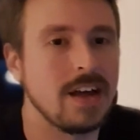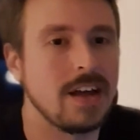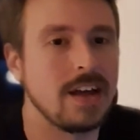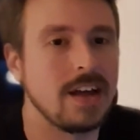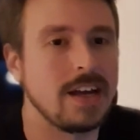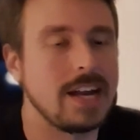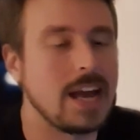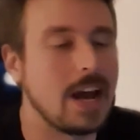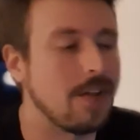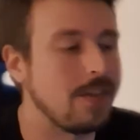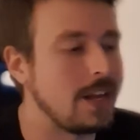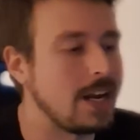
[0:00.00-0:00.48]

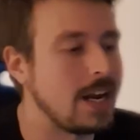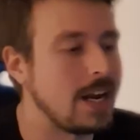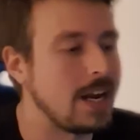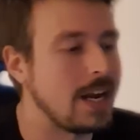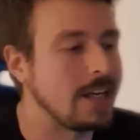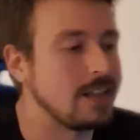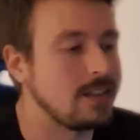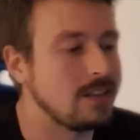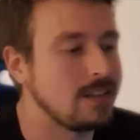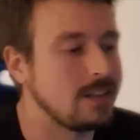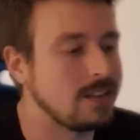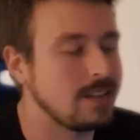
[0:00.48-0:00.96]
now that
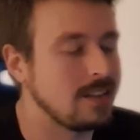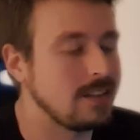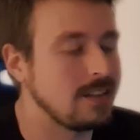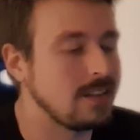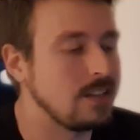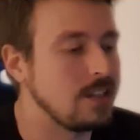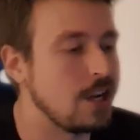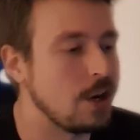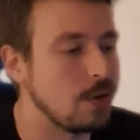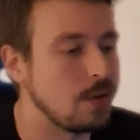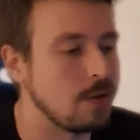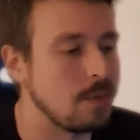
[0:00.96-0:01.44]
I
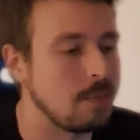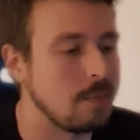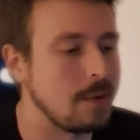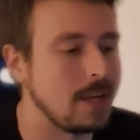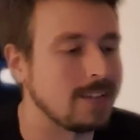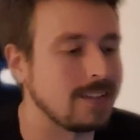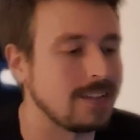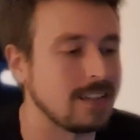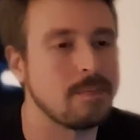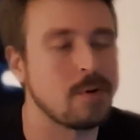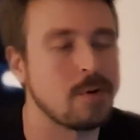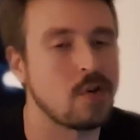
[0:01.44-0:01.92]
know the basic